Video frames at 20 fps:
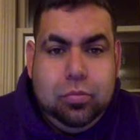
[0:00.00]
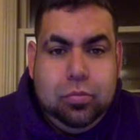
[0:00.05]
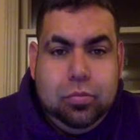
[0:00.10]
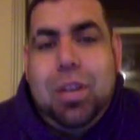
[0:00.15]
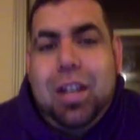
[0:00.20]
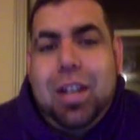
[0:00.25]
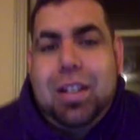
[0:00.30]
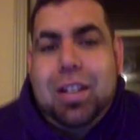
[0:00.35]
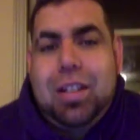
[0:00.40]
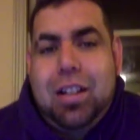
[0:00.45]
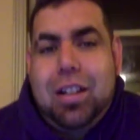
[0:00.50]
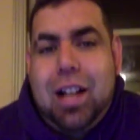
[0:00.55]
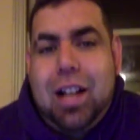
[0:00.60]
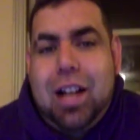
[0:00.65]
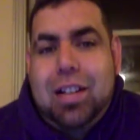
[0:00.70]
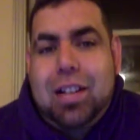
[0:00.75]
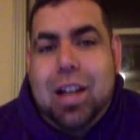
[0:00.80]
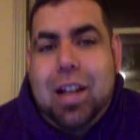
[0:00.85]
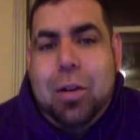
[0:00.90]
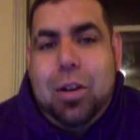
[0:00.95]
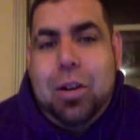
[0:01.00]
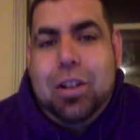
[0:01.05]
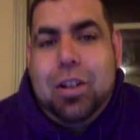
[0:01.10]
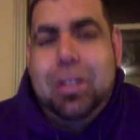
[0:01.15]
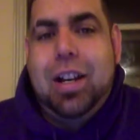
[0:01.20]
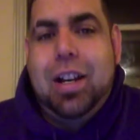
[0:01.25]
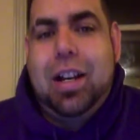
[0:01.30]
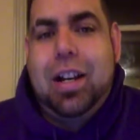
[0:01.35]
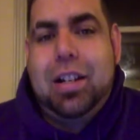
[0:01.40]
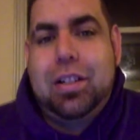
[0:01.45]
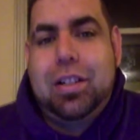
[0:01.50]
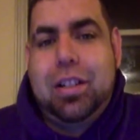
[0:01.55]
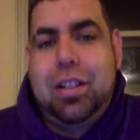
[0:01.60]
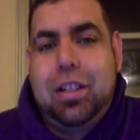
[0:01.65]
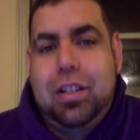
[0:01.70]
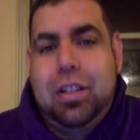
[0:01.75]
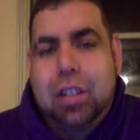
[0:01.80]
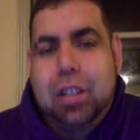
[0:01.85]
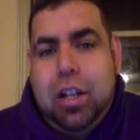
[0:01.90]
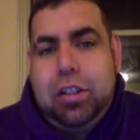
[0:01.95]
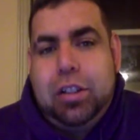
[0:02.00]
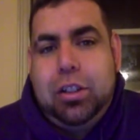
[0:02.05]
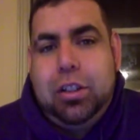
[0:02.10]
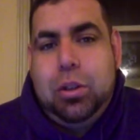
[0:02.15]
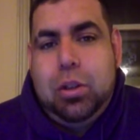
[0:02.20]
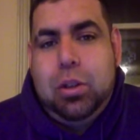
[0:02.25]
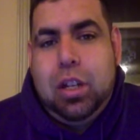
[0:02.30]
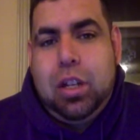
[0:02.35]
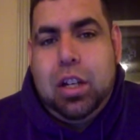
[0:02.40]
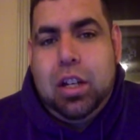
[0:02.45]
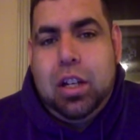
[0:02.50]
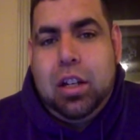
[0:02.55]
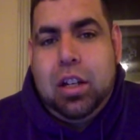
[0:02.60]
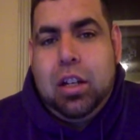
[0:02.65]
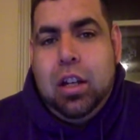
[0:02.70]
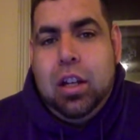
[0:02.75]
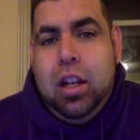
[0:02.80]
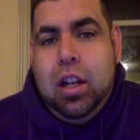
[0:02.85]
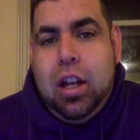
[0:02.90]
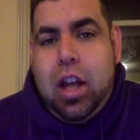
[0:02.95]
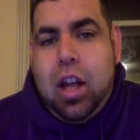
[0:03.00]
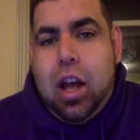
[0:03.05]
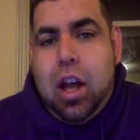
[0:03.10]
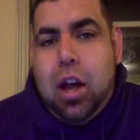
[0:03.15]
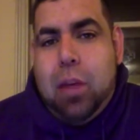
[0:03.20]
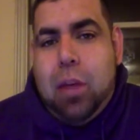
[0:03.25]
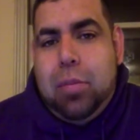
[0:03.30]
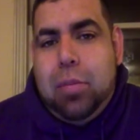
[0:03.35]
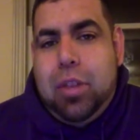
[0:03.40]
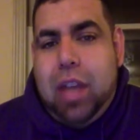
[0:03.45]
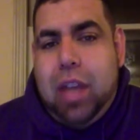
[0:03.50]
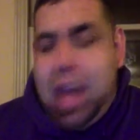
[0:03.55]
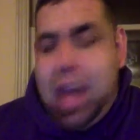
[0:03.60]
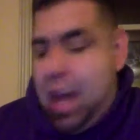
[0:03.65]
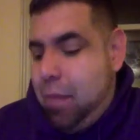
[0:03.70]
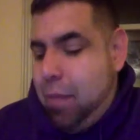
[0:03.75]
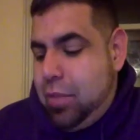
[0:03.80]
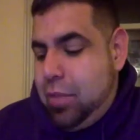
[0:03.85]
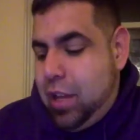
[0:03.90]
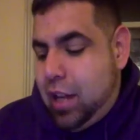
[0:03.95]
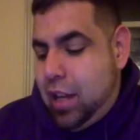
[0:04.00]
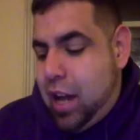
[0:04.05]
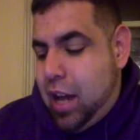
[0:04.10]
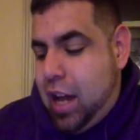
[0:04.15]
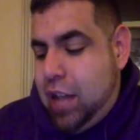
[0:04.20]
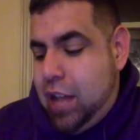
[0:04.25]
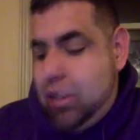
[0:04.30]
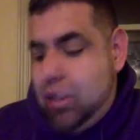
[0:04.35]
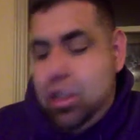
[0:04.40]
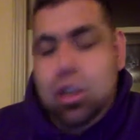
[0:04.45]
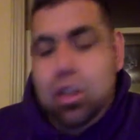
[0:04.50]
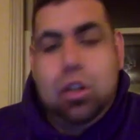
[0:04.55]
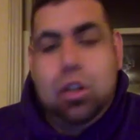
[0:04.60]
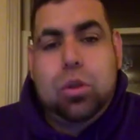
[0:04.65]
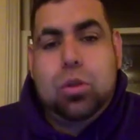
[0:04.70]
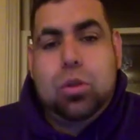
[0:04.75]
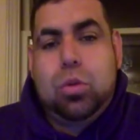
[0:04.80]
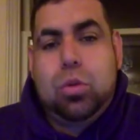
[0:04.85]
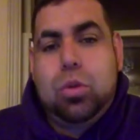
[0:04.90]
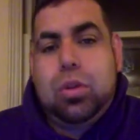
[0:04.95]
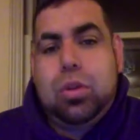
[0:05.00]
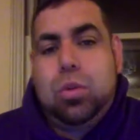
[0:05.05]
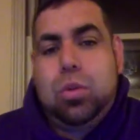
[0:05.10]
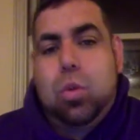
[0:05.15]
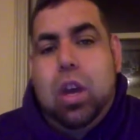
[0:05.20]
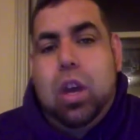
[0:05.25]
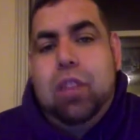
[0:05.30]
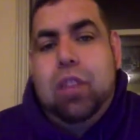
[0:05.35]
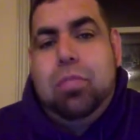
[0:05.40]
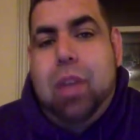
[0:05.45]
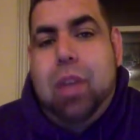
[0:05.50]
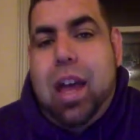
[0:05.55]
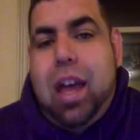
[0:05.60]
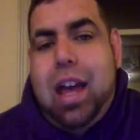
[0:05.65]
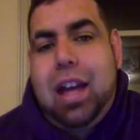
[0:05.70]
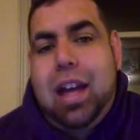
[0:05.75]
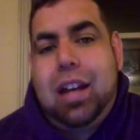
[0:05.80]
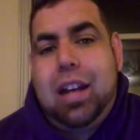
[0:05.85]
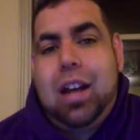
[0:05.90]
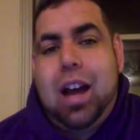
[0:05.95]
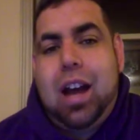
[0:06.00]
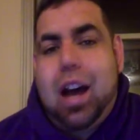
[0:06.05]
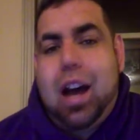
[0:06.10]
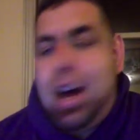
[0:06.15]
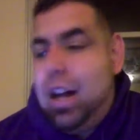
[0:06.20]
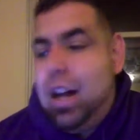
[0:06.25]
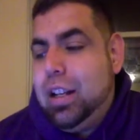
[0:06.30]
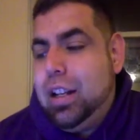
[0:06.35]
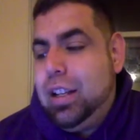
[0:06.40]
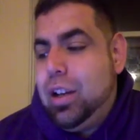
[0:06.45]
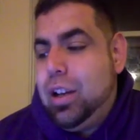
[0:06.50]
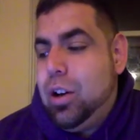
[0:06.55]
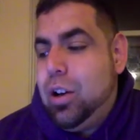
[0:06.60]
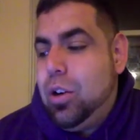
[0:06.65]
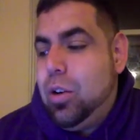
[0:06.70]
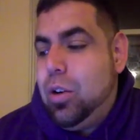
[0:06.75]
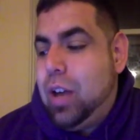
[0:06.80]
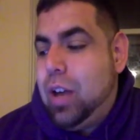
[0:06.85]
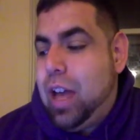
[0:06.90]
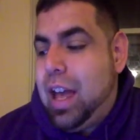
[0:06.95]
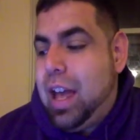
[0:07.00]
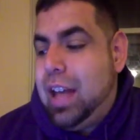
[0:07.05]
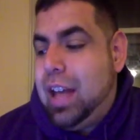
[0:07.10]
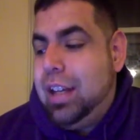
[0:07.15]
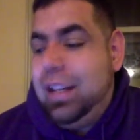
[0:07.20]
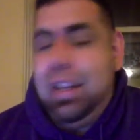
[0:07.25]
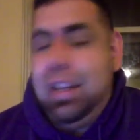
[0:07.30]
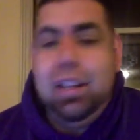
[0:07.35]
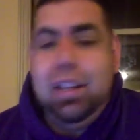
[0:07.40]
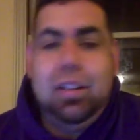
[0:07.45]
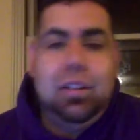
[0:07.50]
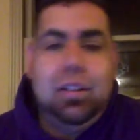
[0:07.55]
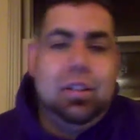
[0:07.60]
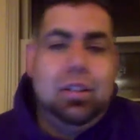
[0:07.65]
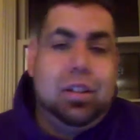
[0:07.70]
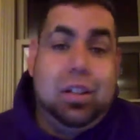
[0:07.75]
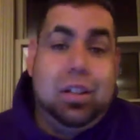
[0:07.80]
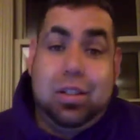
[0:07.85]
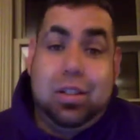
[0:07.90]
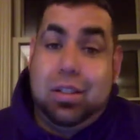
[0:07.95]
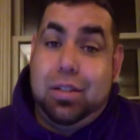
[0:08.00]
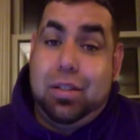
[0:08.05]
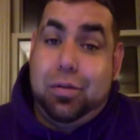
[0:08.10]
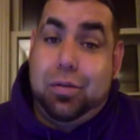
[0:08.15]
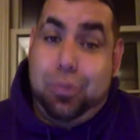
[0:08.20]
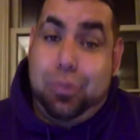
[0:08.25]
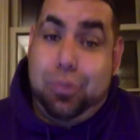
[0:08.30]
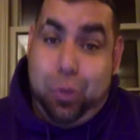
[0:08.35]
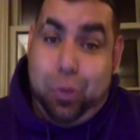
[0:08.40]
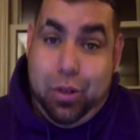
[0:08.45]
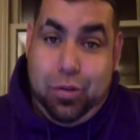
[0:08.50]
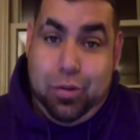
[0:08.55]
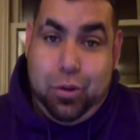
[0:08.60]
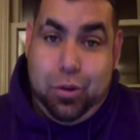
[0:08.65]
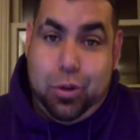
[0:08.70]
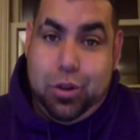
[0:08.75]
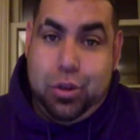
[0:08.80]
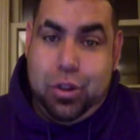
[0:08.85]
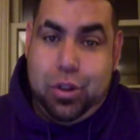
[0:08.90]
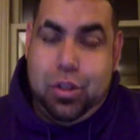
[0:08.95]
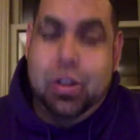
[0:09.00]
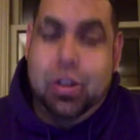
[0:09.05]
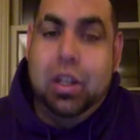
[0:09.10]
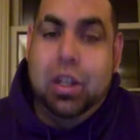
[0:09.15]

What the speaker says: Yes, class. How are you guys? Good to talk to you again. The app that I chose was WavePad Audio Editing, and it's the free version.